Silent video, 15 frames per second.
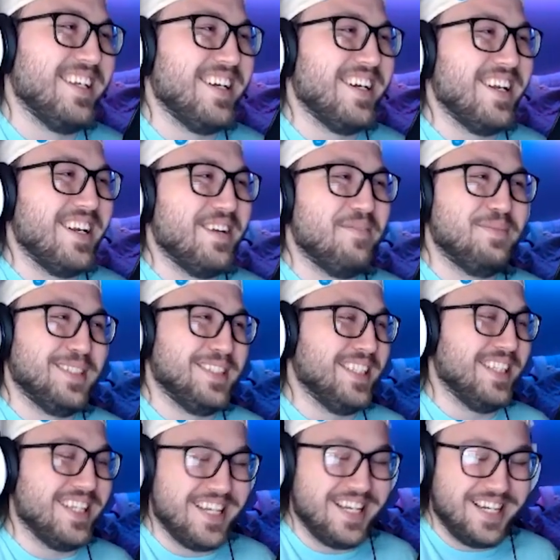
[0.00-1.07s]
And I'm just
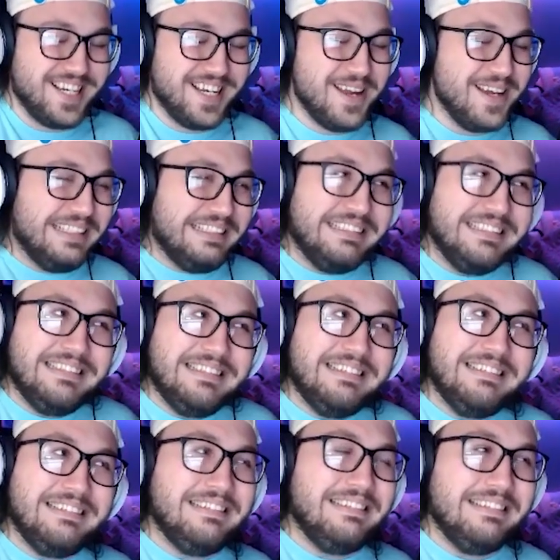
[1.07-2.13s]
like,
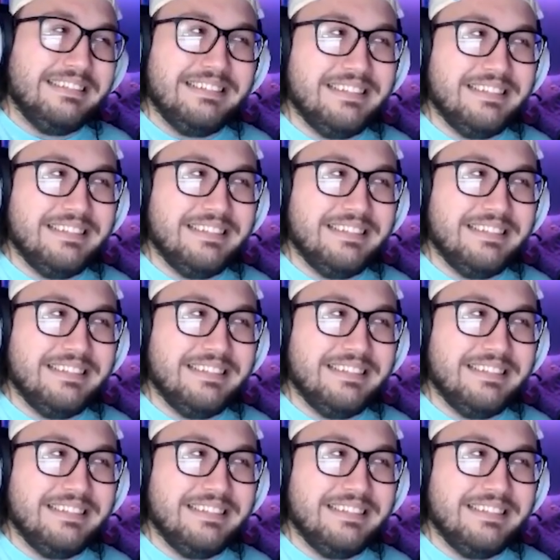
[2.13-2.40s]
oh,